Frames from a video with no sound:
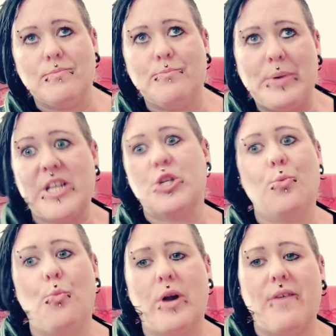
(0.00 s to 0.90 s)
picture
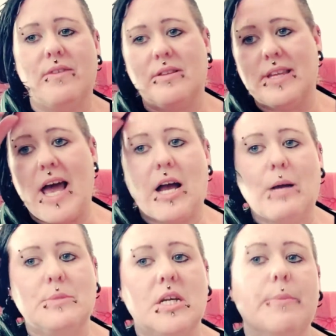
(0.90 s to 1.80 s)
whatever the
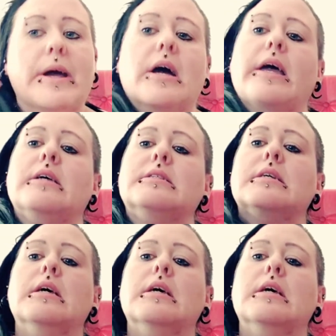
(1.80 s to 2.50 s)
outcome's going to be, I guess.